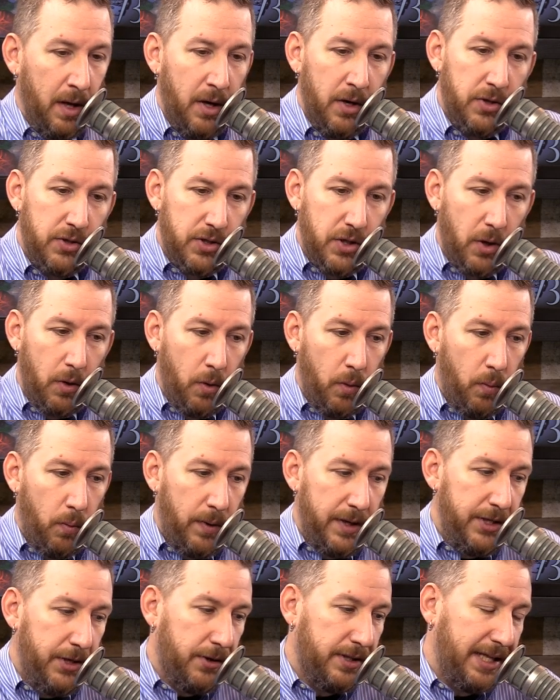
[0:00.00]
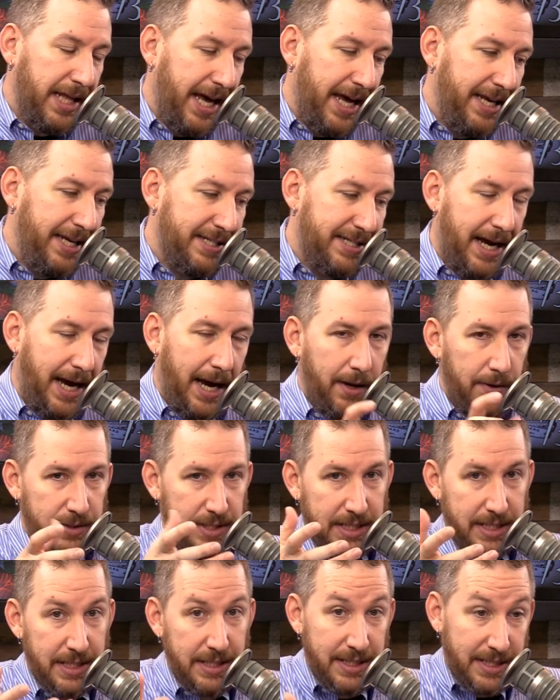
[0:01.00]
So when you're laying
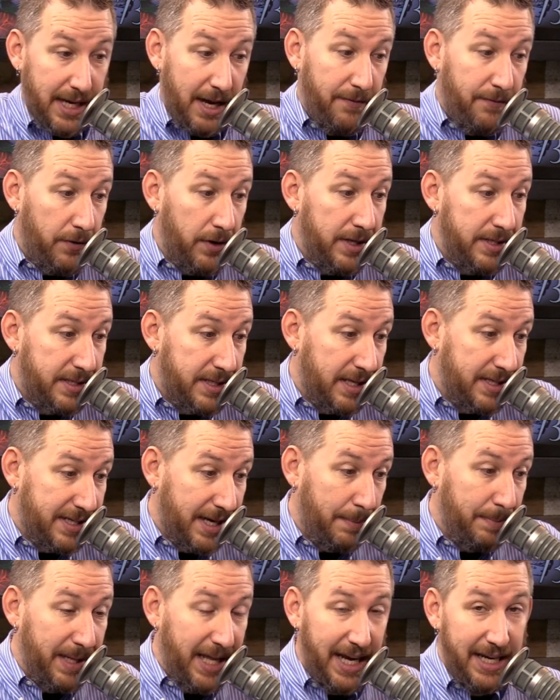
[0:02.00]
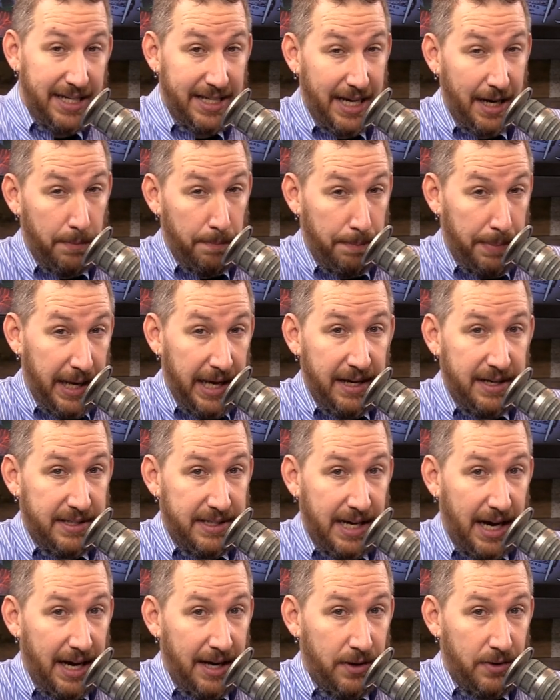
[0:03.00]
tiles, say for instance, I'm laying down pink
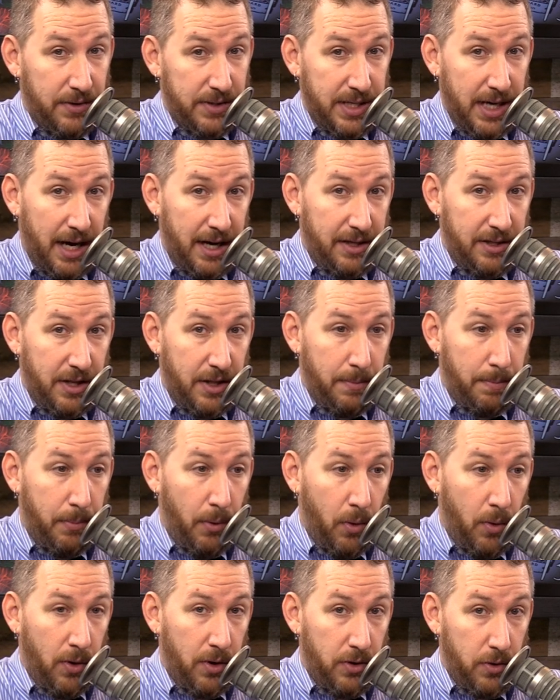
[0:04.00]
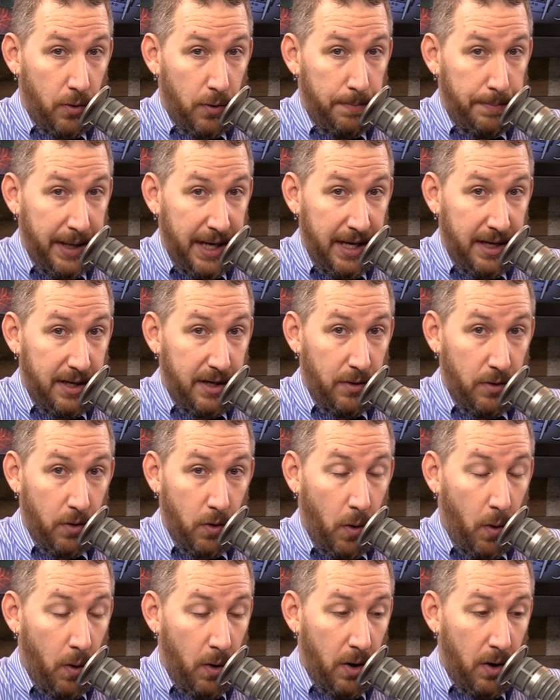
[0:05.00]
tiles onto the board or pink
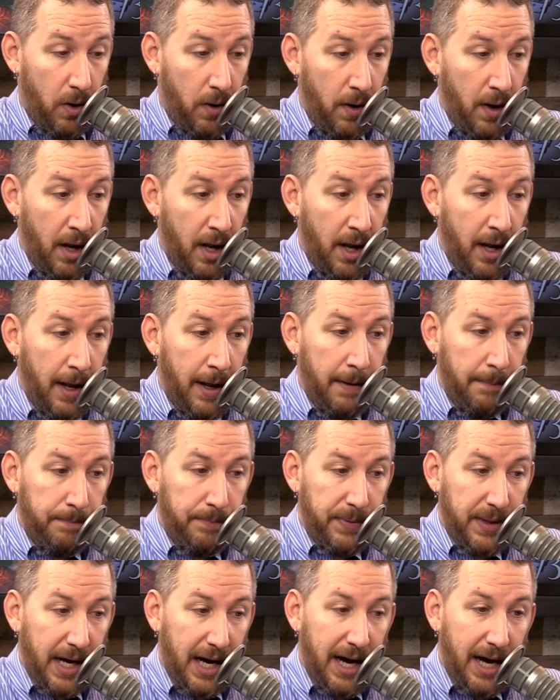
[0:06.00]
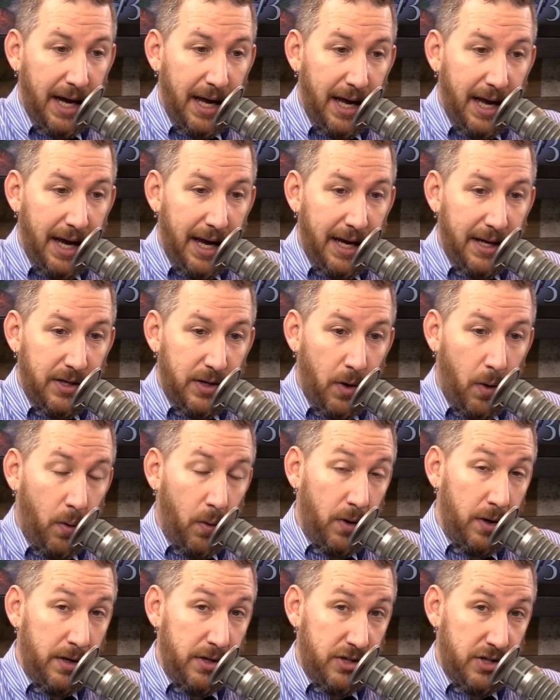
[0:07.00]
coral, and
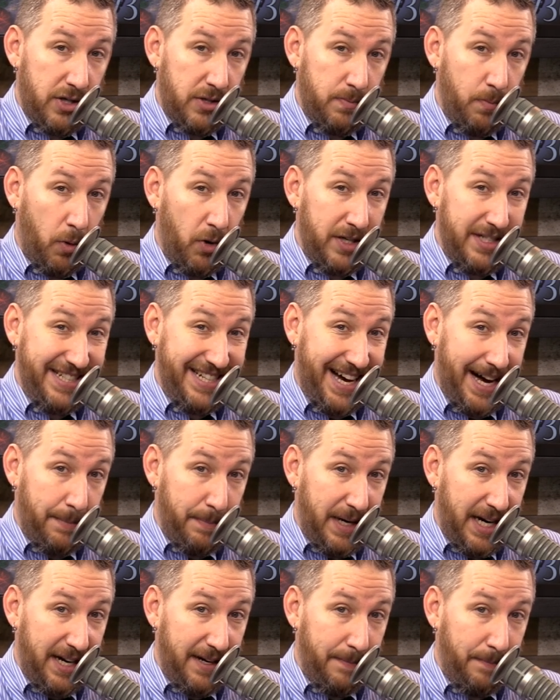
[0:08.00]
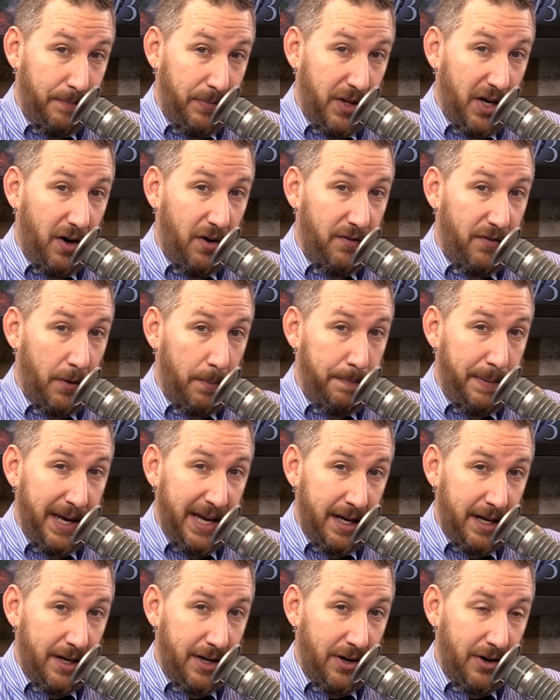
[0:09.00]
orange is more dominant over
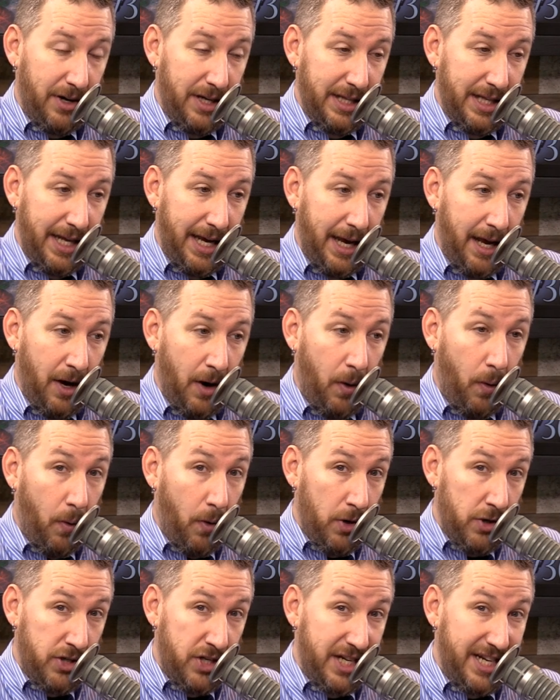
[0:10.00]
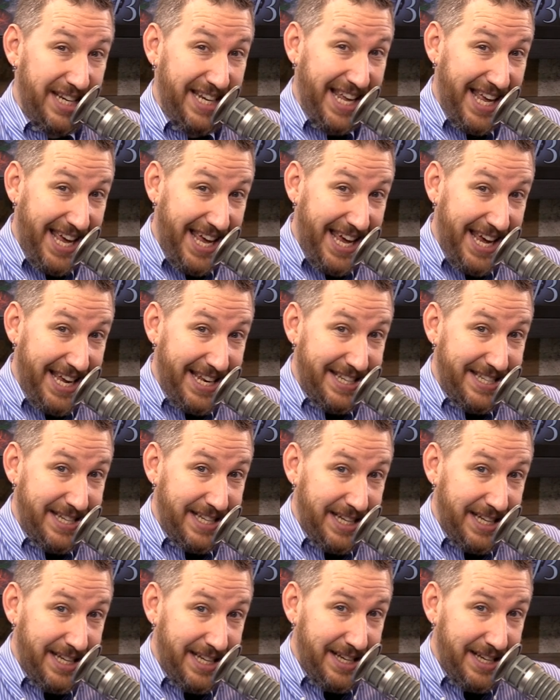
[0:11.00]
pink currently. Orange can eat
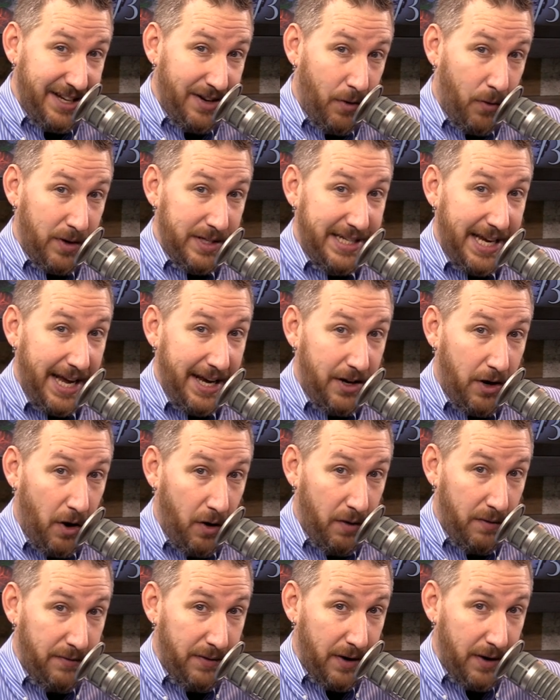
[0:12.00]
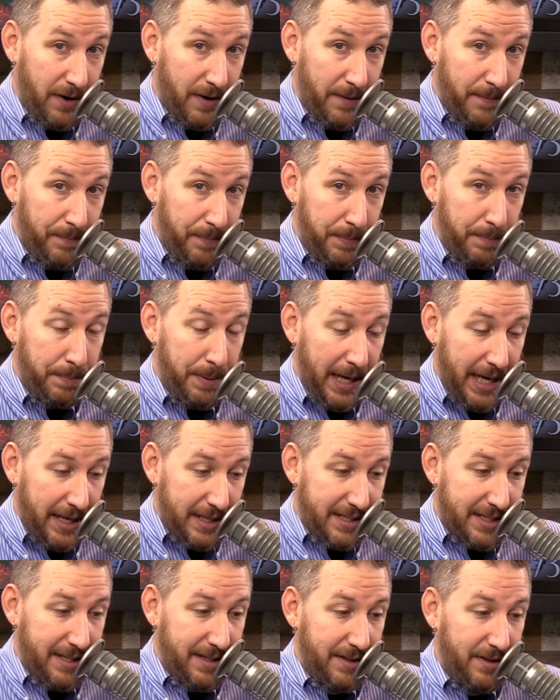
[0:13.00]
or take over pink
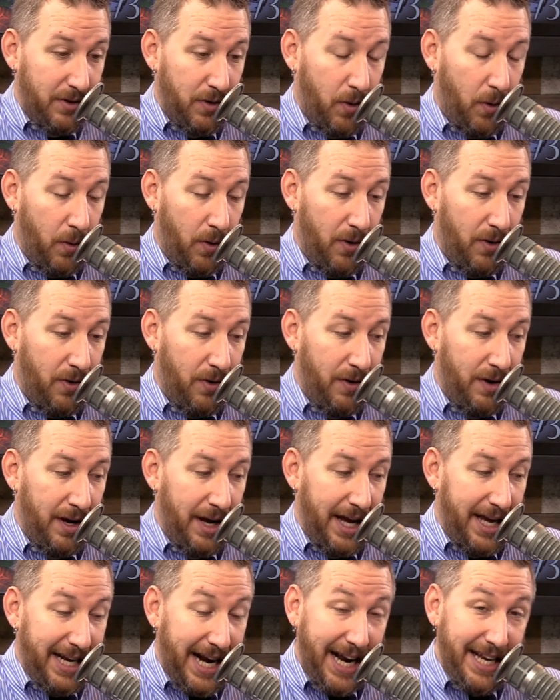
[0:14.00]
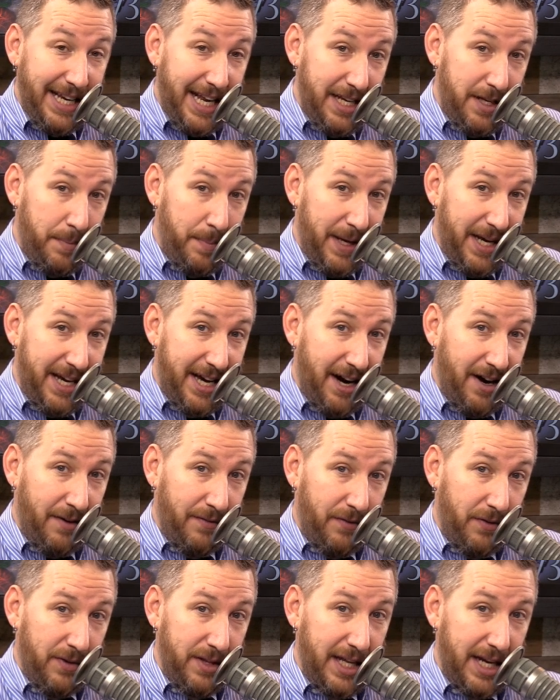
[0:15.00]
coral. And I need to be
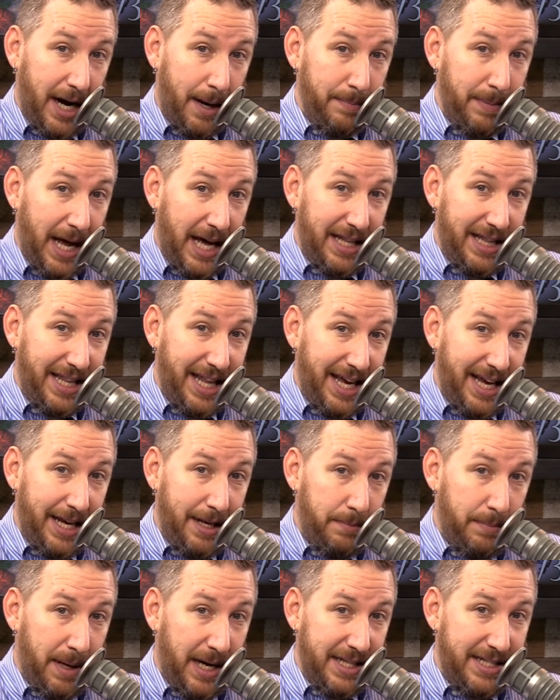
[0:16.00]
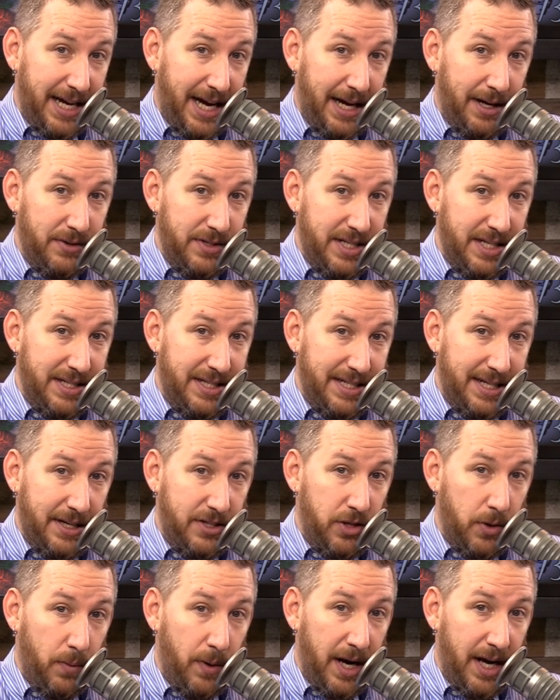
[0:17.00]
careful that I'm not laying my tiles in
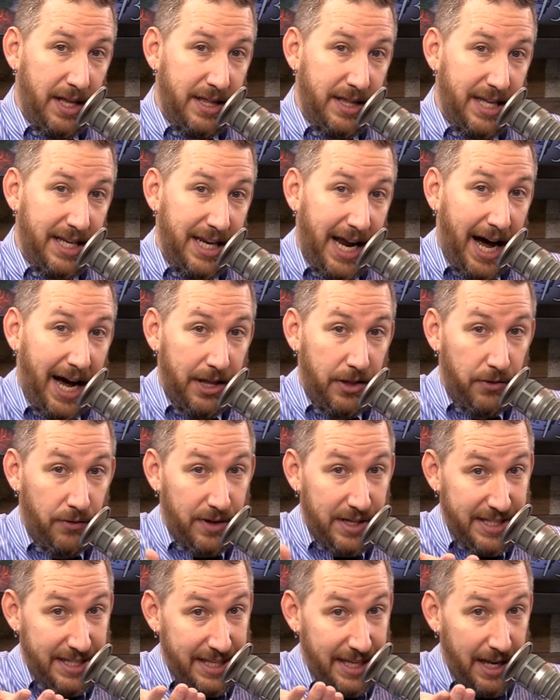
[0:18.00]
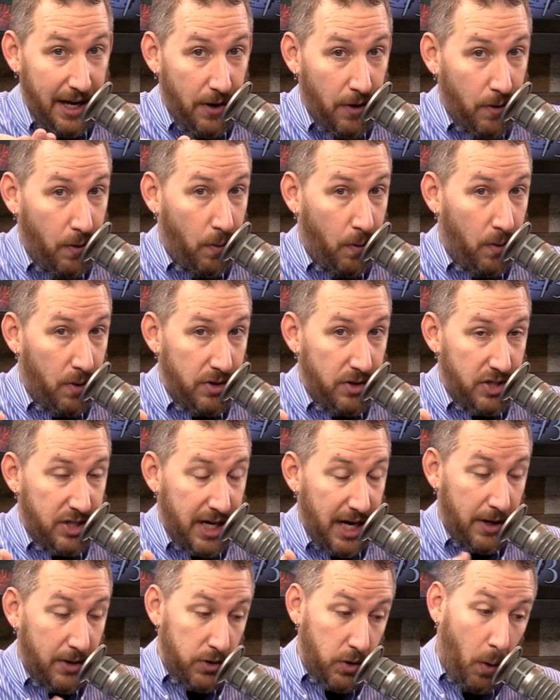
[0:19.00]
such a way that either is near orange
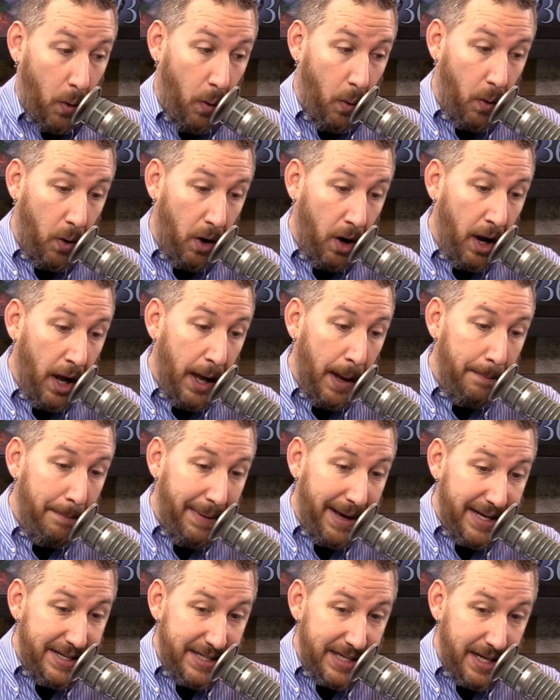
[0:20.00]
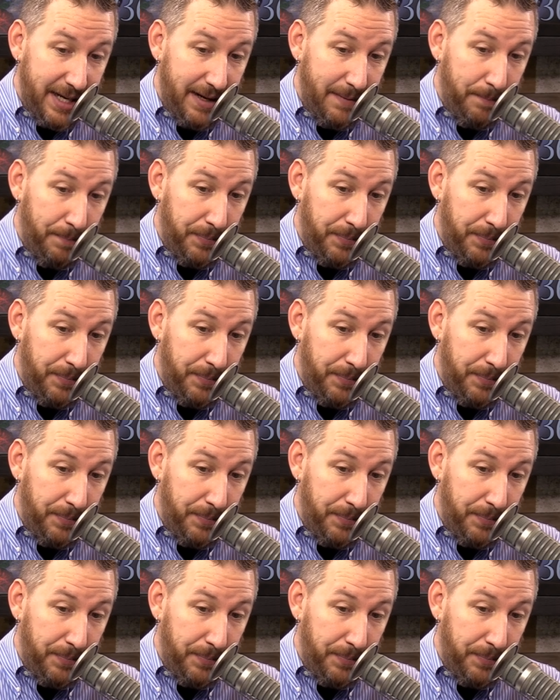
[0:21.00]
tiles or makes it